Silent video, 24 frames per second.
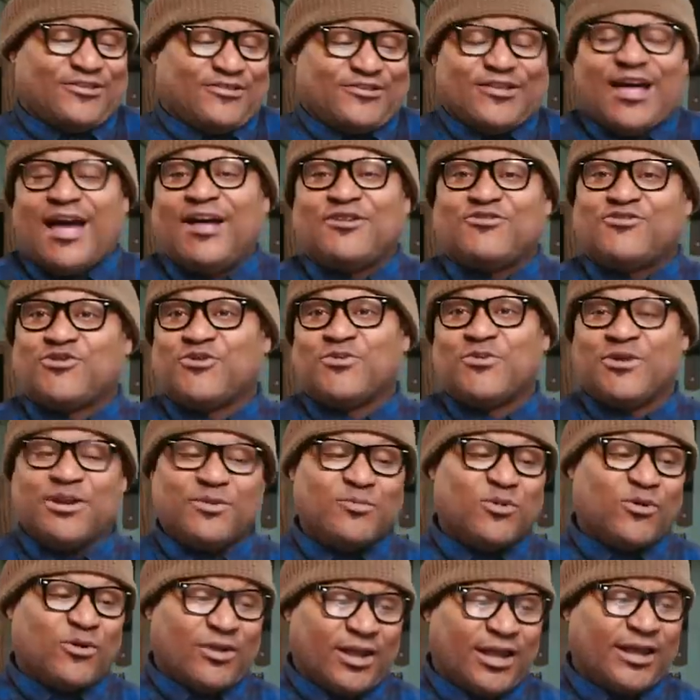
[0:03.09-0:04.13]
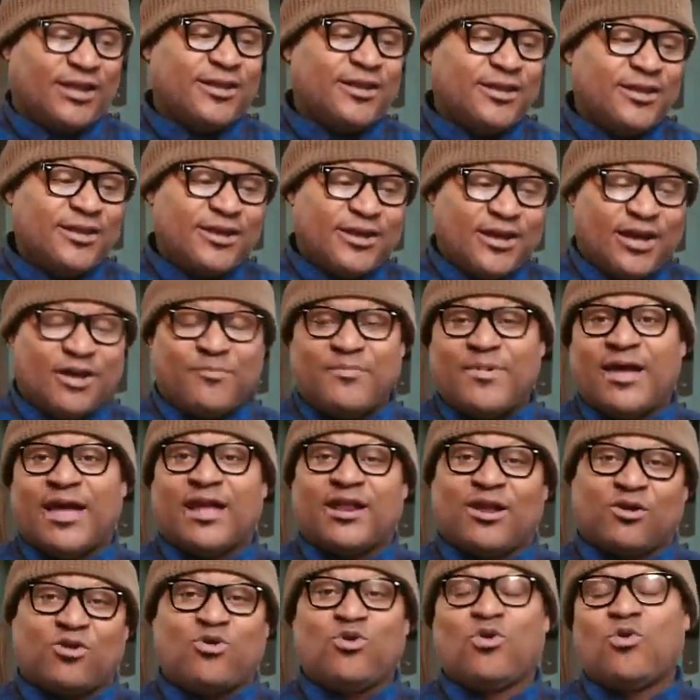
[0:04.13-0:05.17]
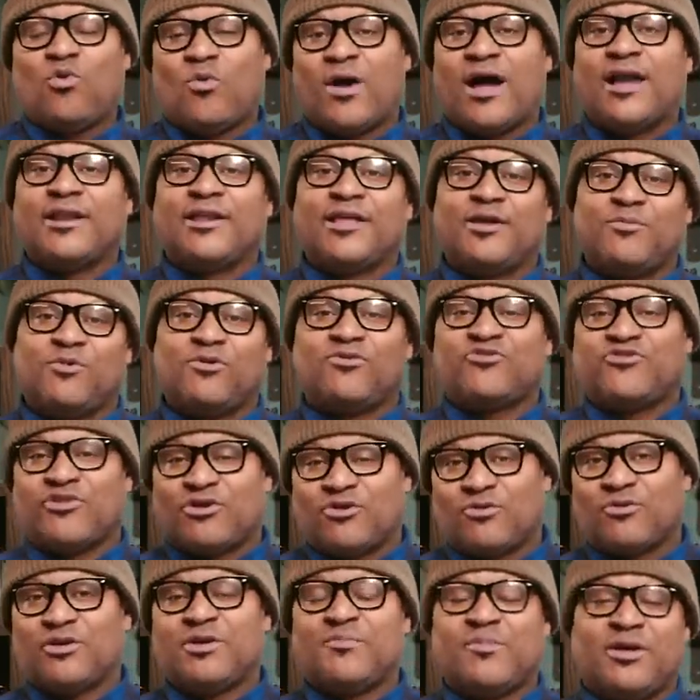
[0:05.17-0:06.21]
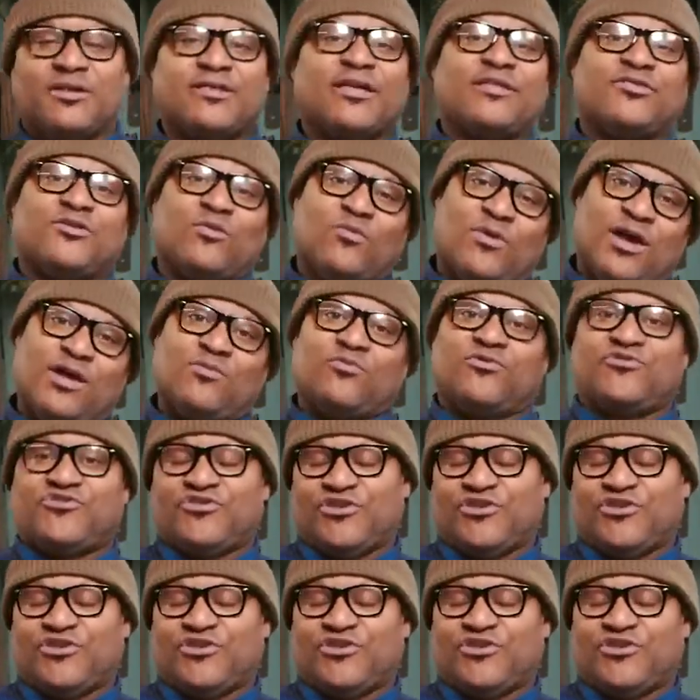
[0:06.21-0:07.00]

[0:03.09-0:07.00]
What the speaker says: It's not true anymore. Like a cool wine label generally meant that the wine was